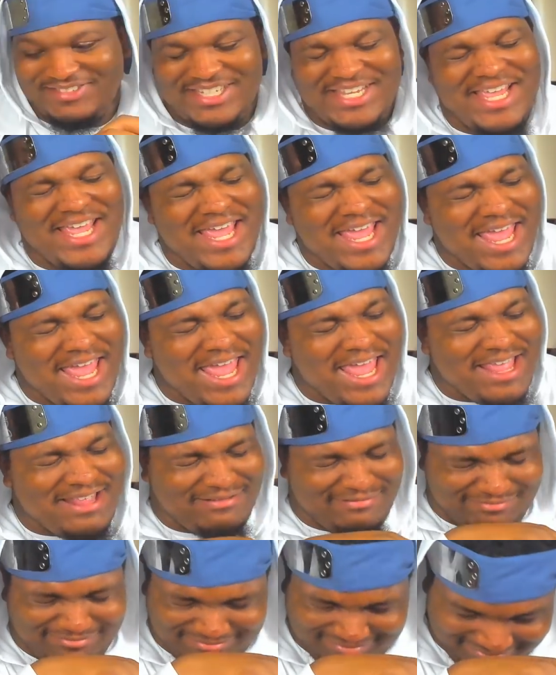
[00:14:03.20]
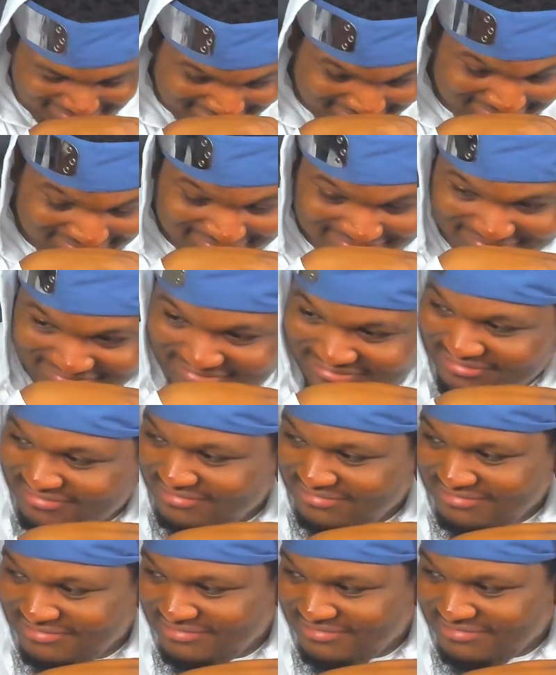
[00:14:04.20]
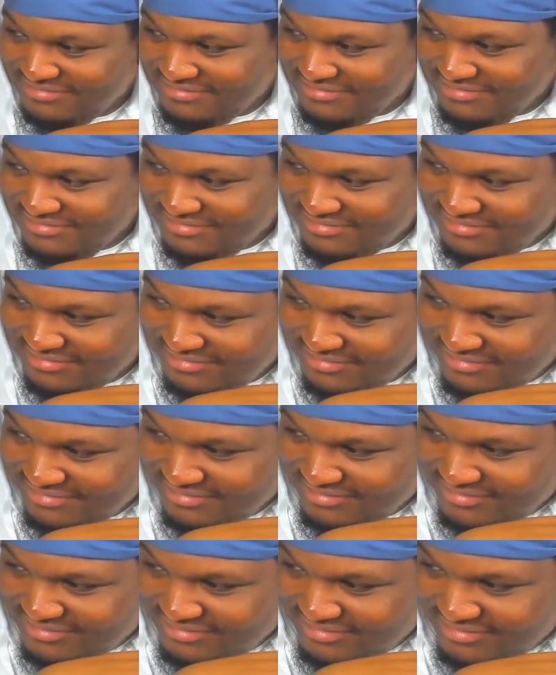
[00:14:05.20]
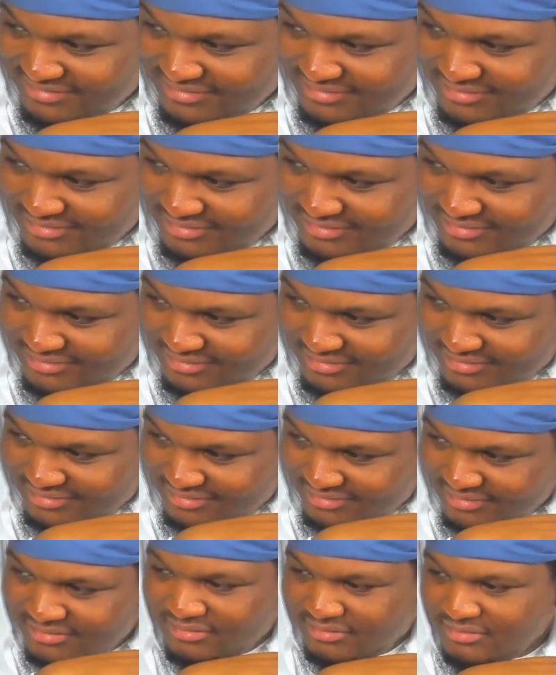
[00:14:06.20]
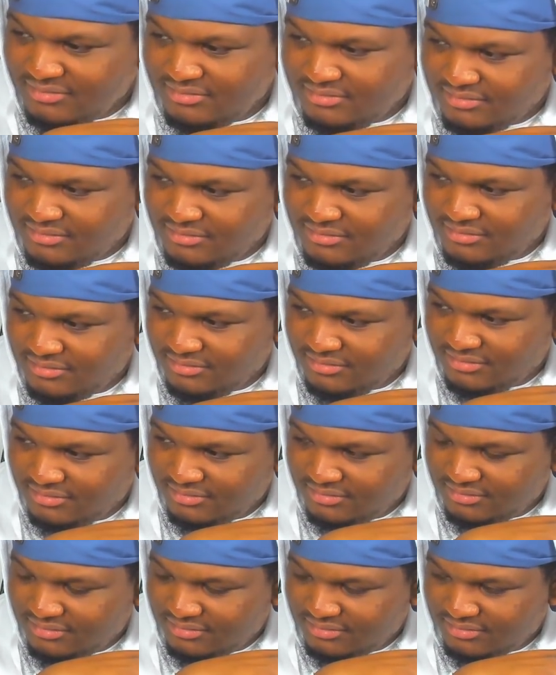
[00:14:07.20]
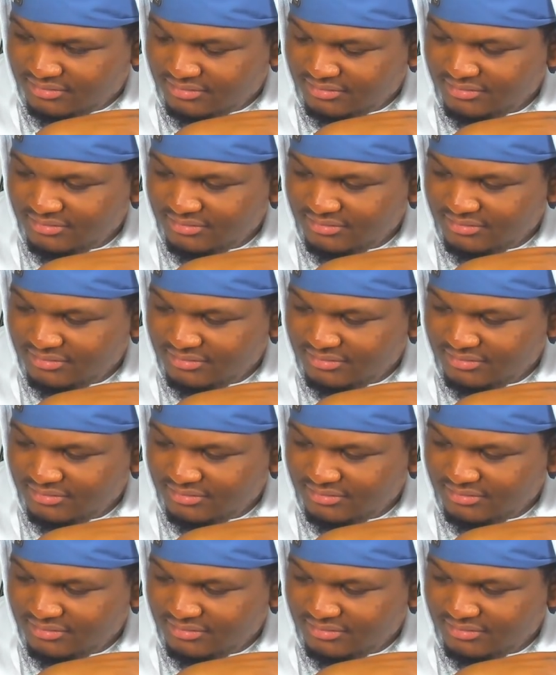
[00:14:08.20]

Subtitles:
The person shown says nothing.